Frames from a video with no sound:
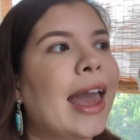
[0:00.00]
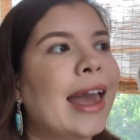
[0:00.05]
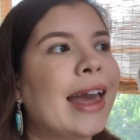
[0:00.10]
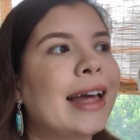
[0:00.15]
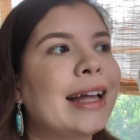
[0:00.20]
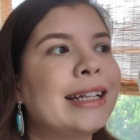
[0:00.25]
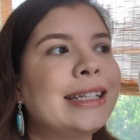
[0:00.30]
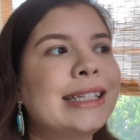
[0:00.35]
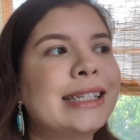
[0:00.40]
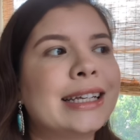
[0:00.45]

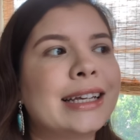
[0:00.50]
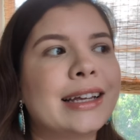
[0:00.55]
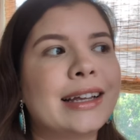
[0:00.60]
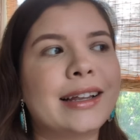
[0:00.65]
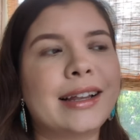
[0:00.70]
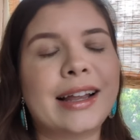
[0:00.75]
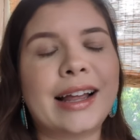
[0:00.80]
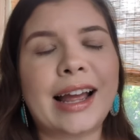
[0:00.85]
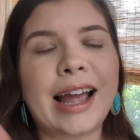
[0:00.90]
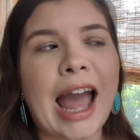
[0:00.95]
And
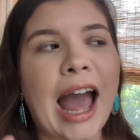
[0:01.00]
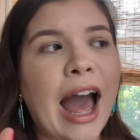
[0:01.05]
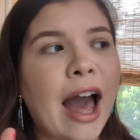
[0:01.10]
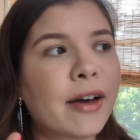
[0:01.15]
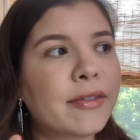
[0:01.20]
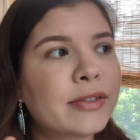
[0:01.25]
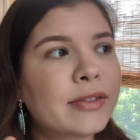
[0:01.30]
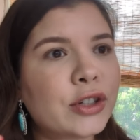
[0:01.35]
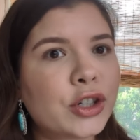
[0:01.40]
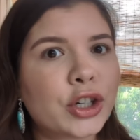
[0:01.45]

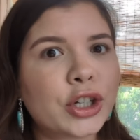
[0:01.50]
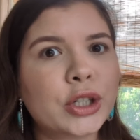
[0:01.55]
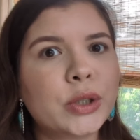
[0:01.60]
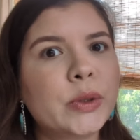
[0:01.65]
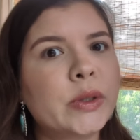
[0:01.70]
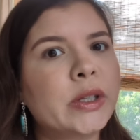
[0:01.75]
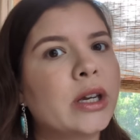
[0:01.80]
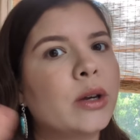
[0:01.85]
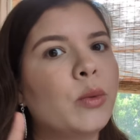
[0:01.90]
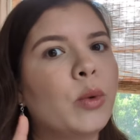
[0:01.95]
after
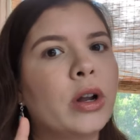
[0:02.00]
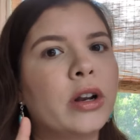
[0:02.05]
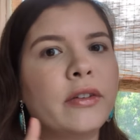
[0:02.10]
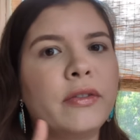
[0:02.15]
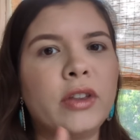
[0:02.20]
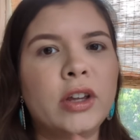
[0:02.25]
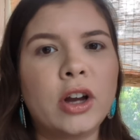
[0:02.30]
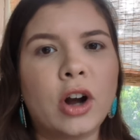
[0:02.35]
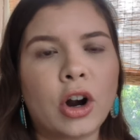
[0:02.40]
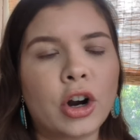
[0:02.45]
using one of the